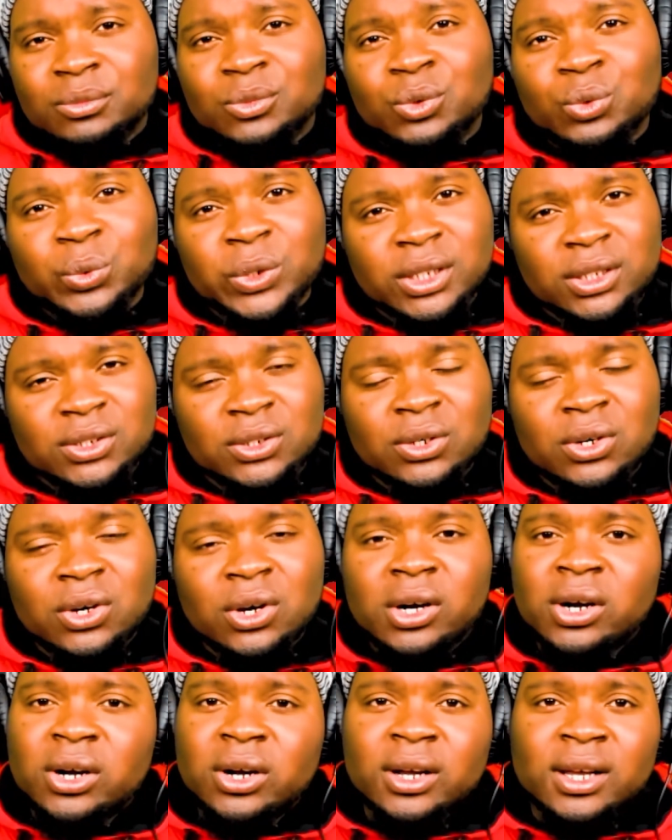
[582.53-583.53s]
with your
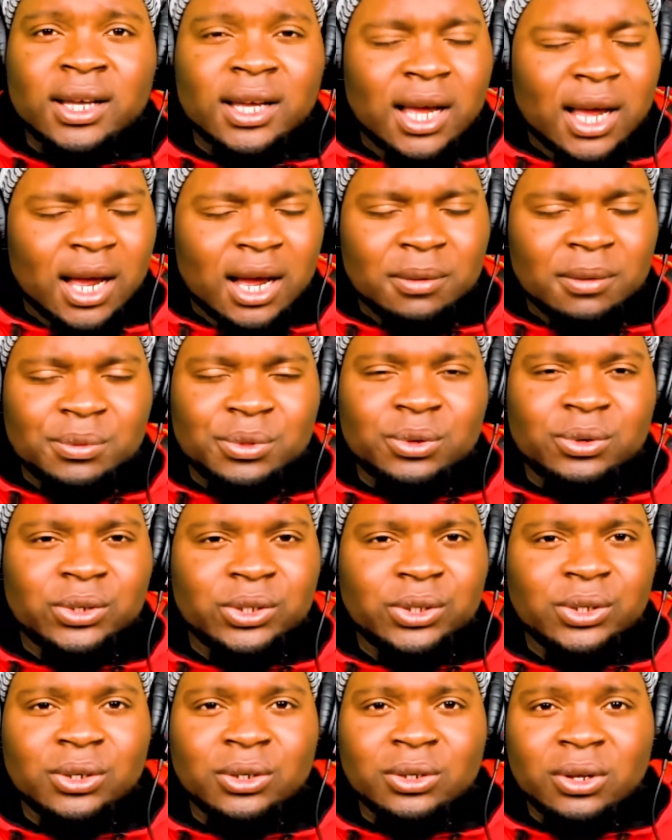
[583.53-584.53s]
car. Absolutely,
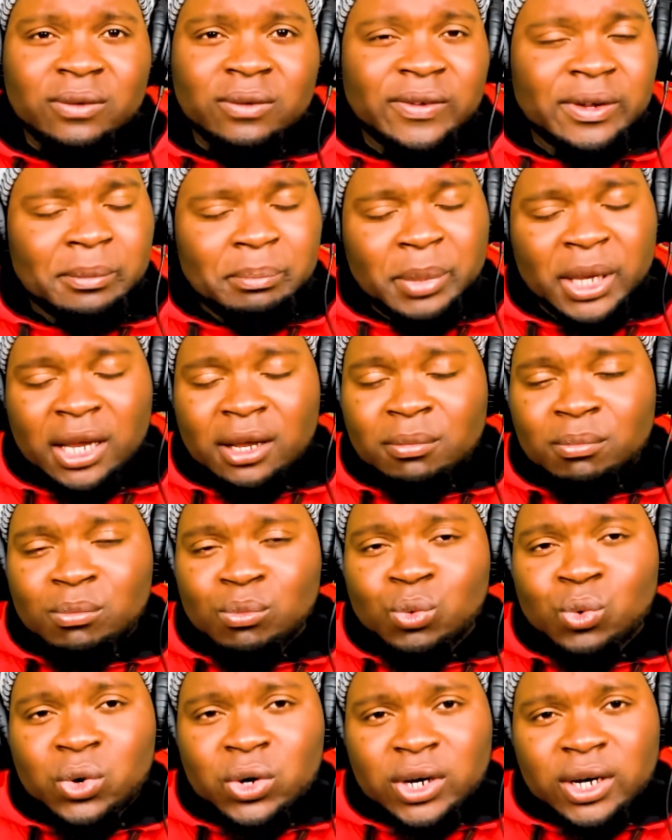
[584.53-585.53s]
you're gonna even pay
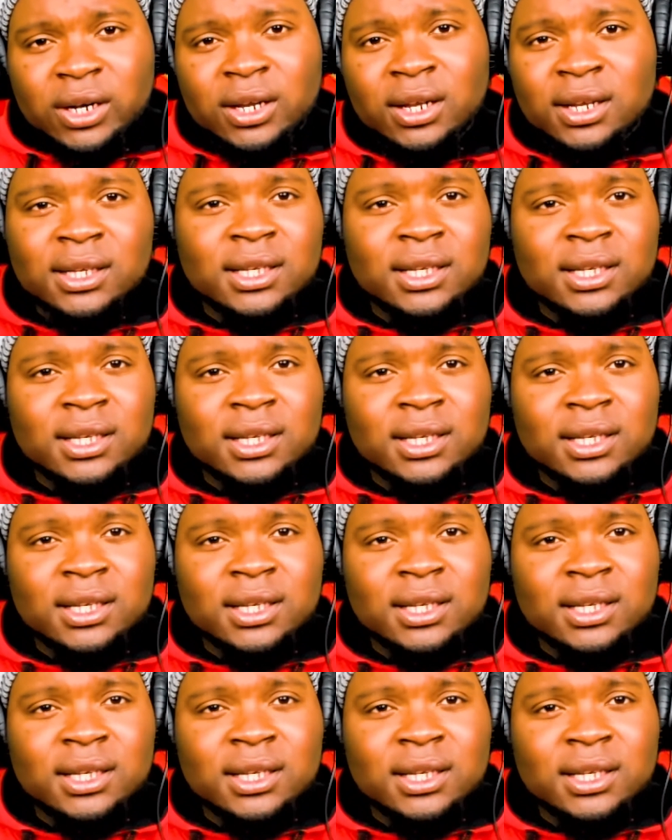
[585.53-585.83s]
more